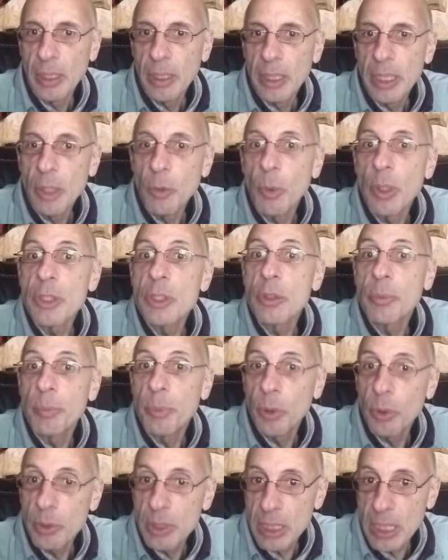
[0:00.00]
he wants to
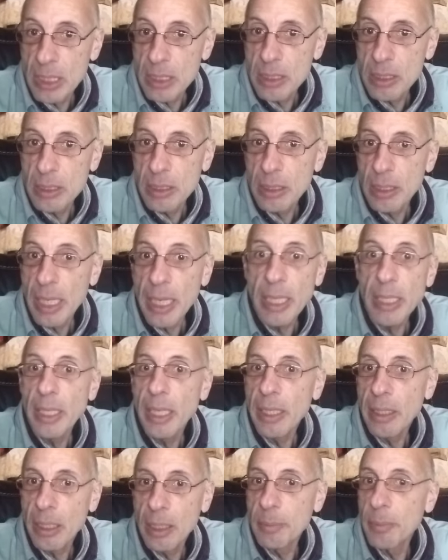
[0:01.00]
protest, hey,
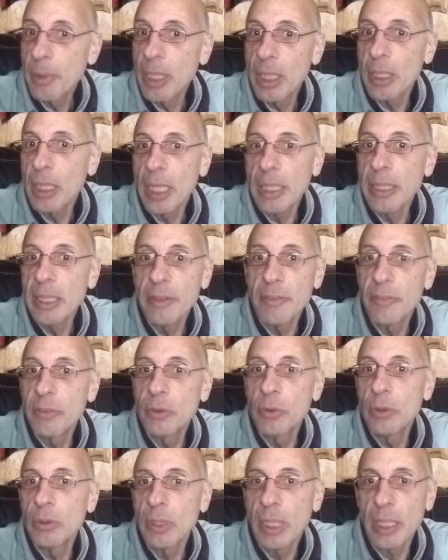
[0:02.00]
hey, come on, I need
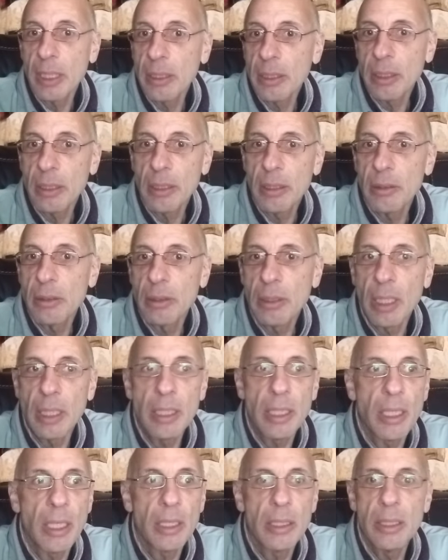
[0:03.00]
food, I,
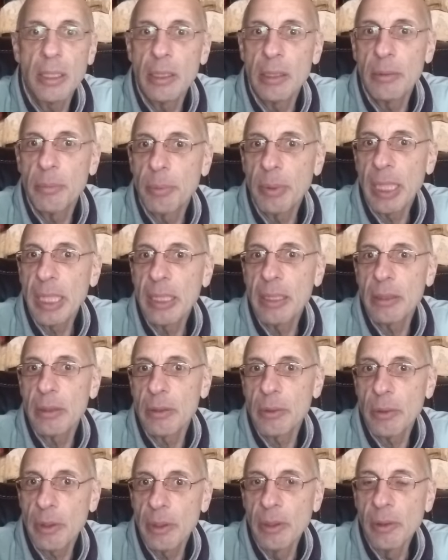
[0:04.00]
I, I need a blanket
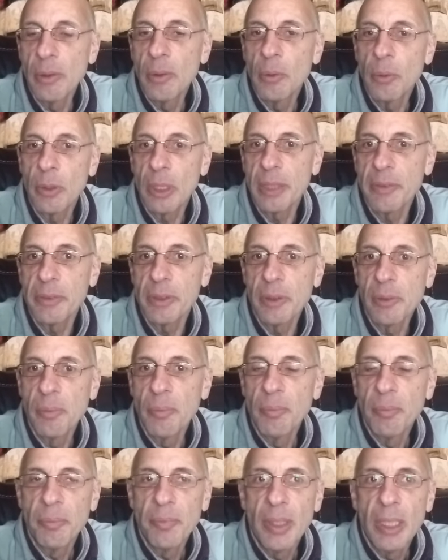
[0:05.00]
or whatever.
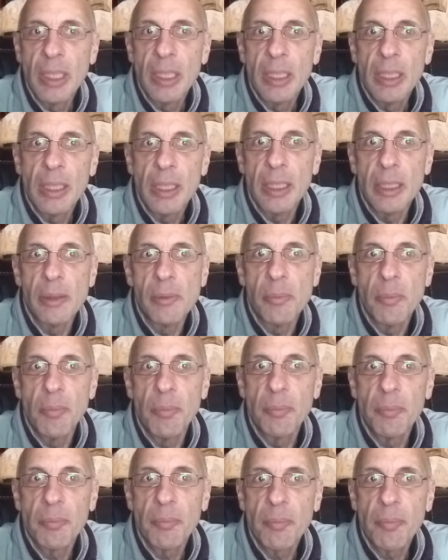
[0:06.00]
Um,
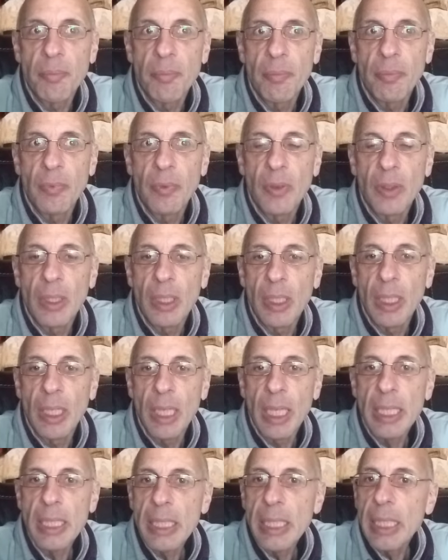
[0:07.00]

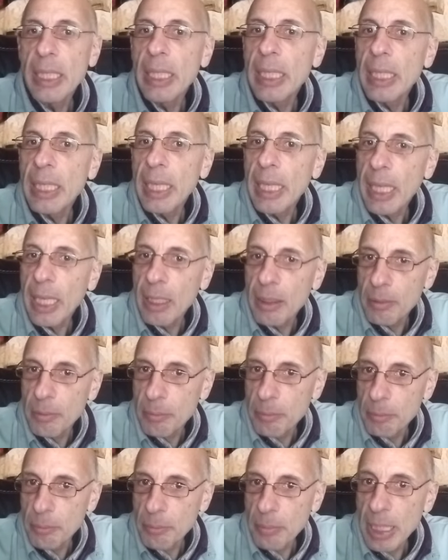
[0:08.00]
and he, he can't
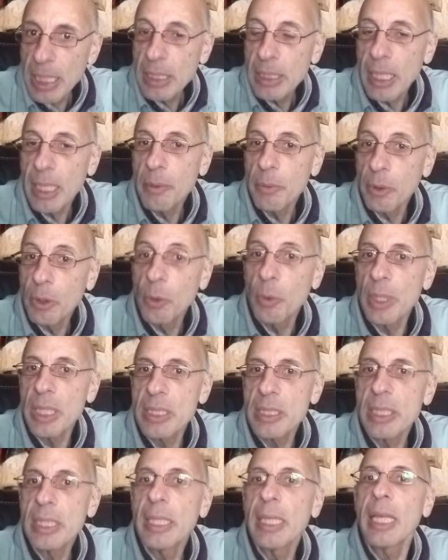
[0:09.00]
make that
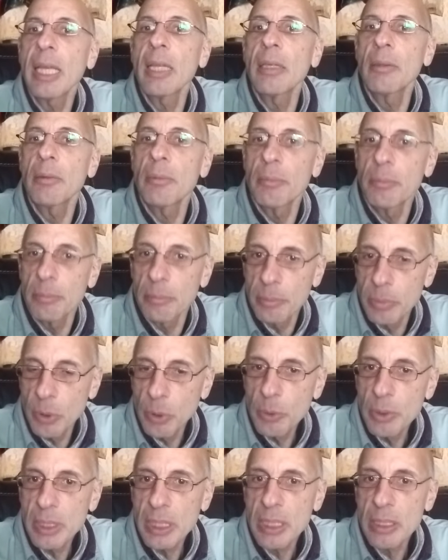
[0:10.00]
request, he can't
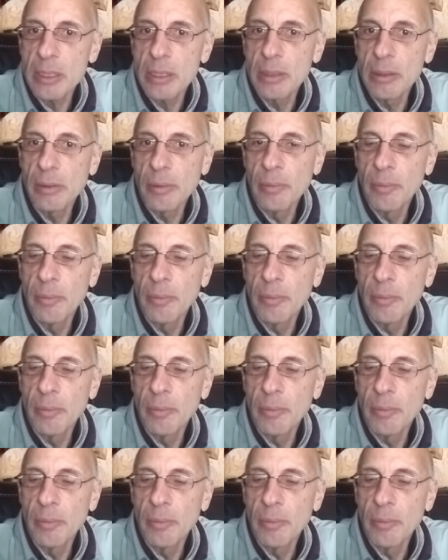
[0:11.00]
protest.